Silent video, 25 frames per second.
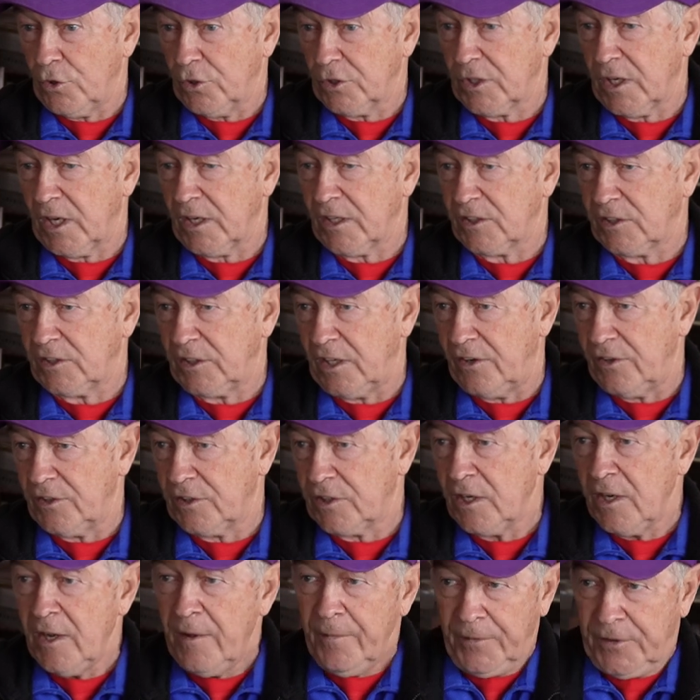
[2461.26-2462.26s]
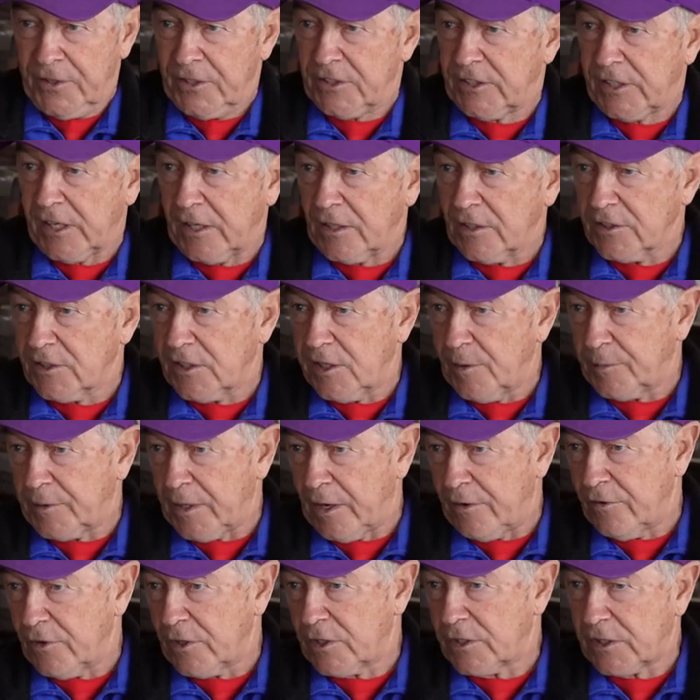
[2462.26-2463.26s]
looks like it's dangerous. The saddle slipped
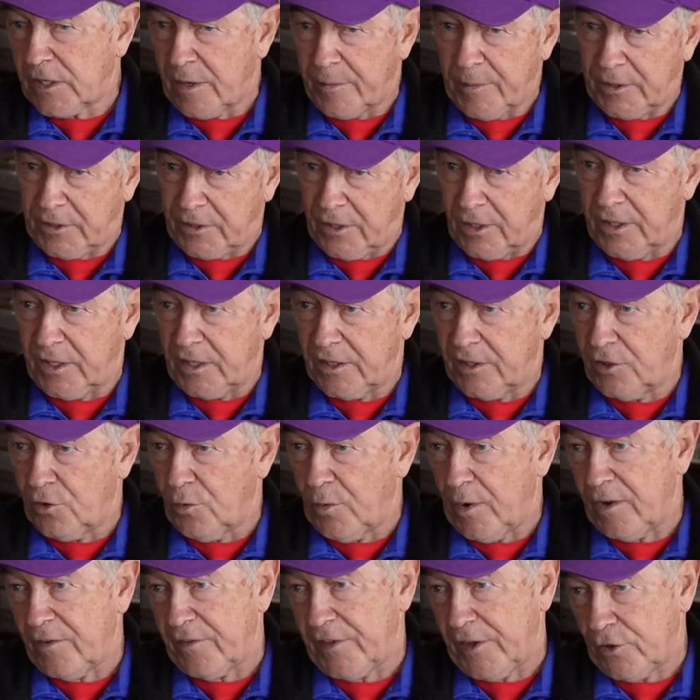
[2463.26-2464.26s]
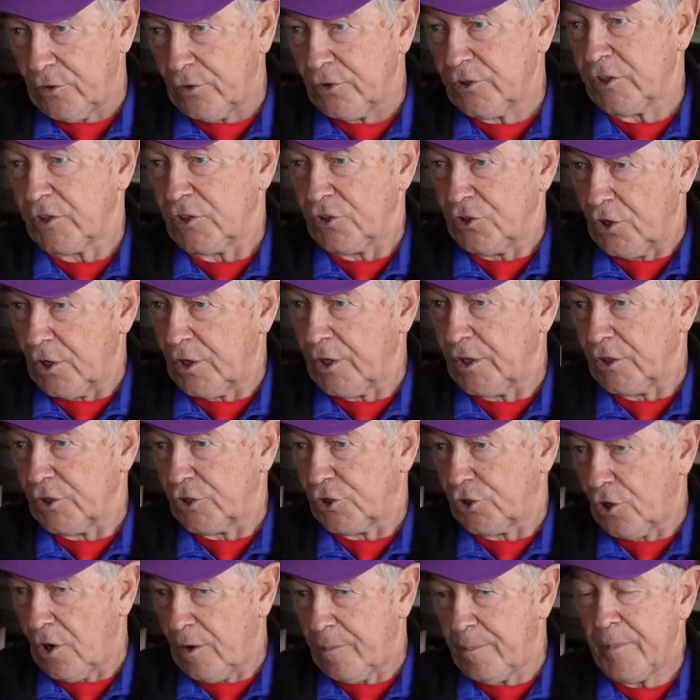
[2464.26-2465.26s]
under its stomach, don't get in the way of that horse, it's not going to
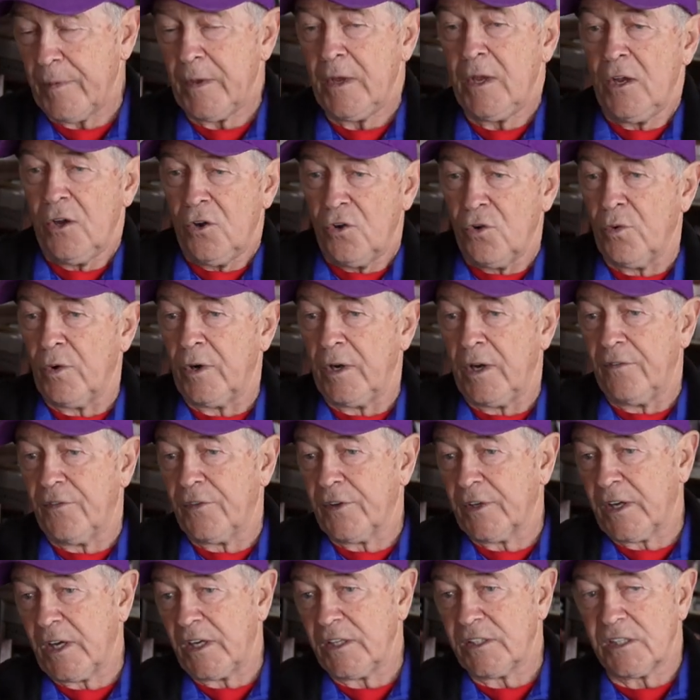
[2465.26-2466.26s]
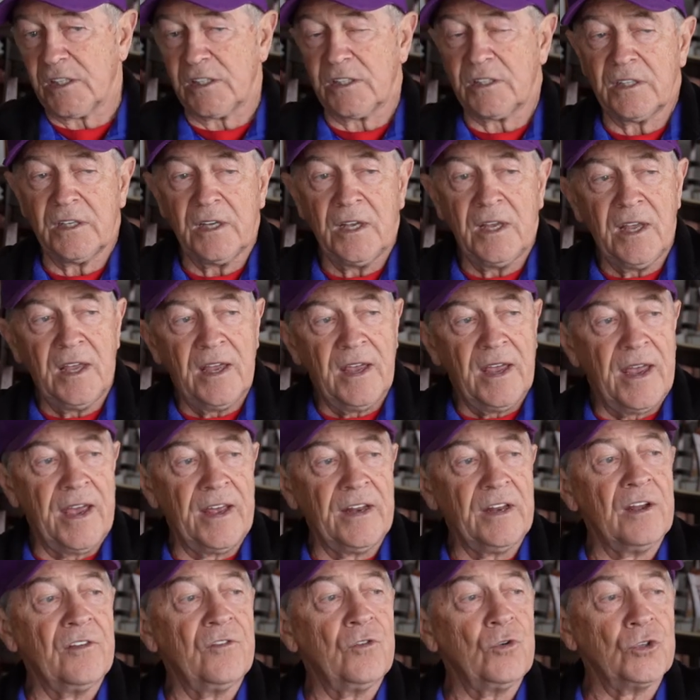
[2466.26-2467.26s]
stop, or whatever the case is.
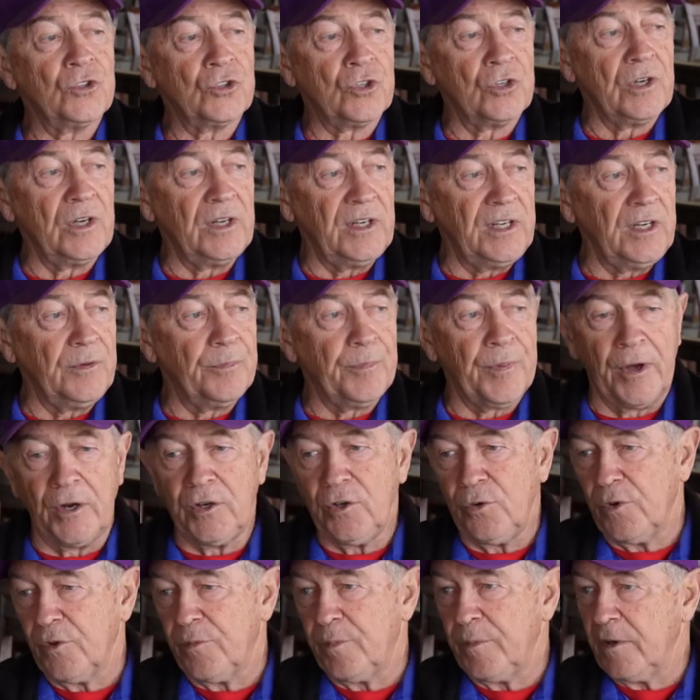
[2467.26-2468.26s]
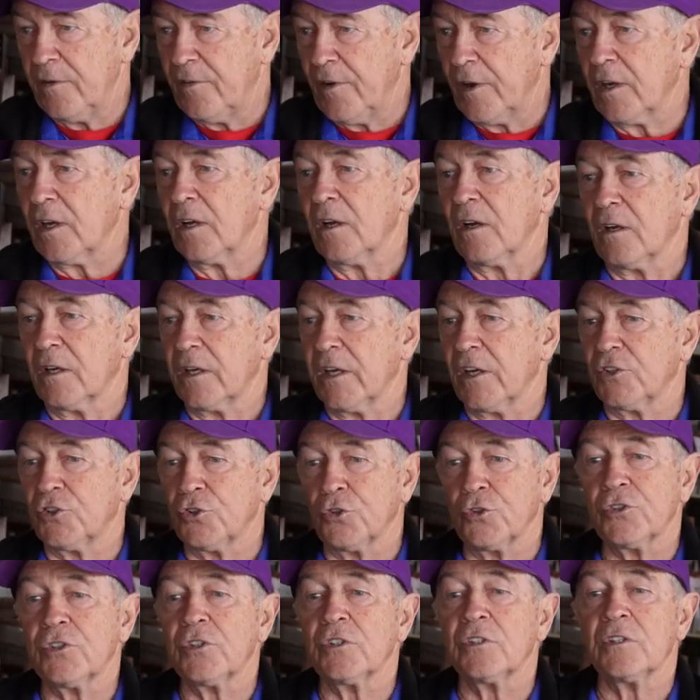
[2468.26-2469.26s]
And I've always got a lead pony with me. If I can go catch
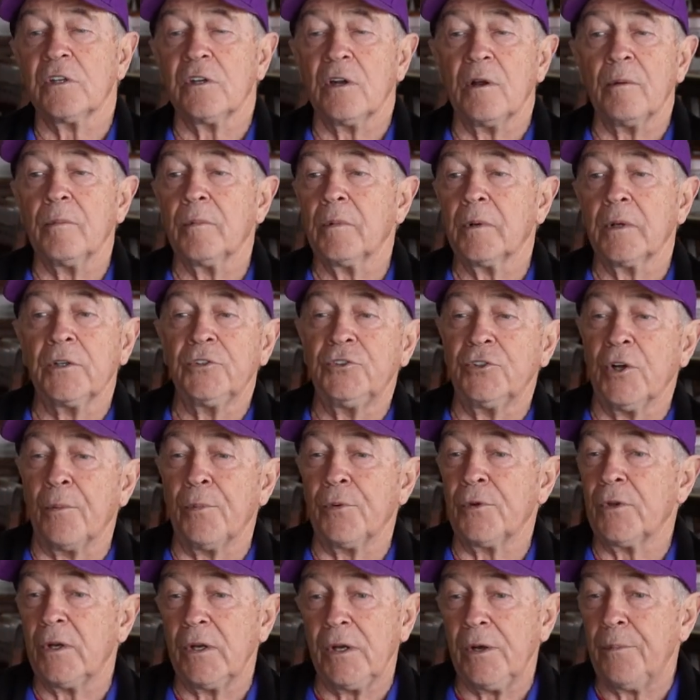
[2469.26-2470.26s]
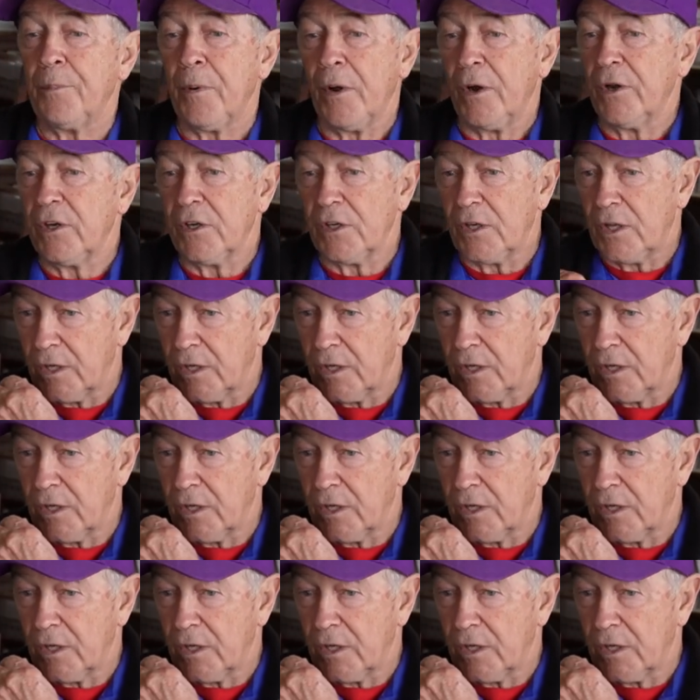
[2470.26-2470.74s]
horses, then I'll jump on the lead pony and